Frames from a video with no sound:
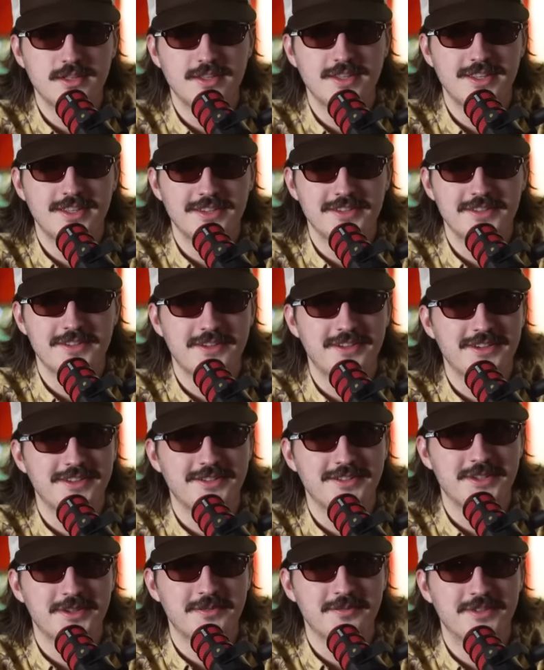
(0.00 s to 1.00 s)
the, uh,
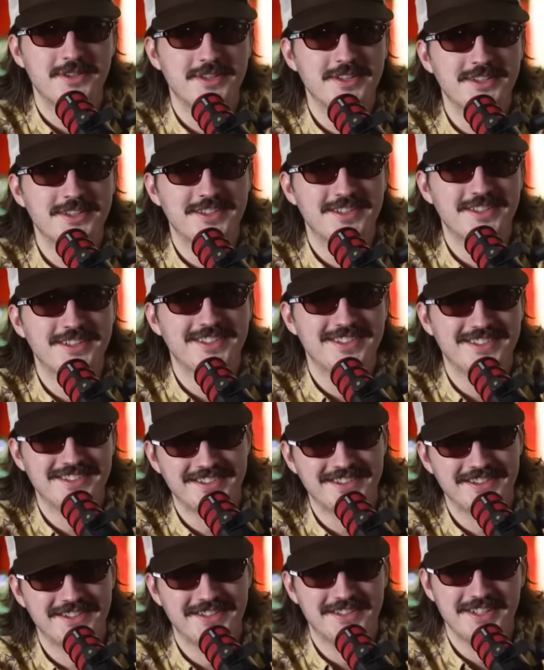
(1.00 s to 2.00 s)
awesome. yeah.
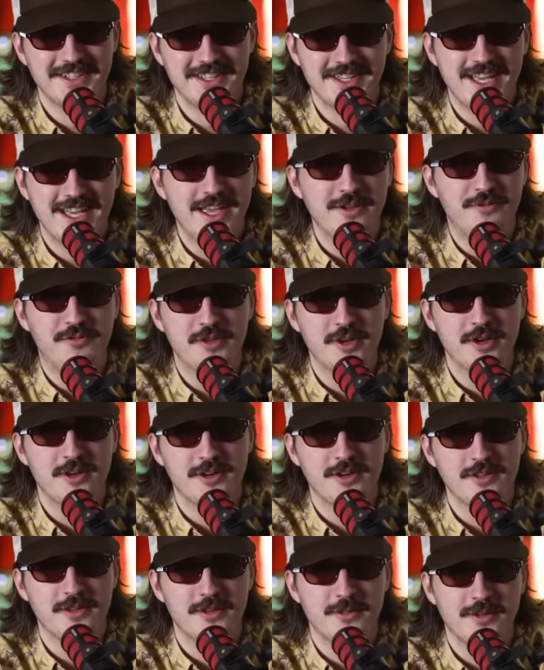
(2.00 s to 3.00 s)
And if so, you're
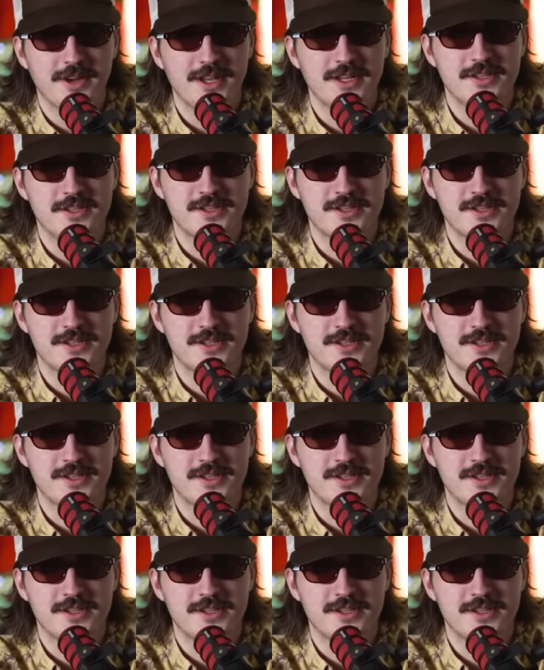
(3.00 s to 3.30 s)
the rich in the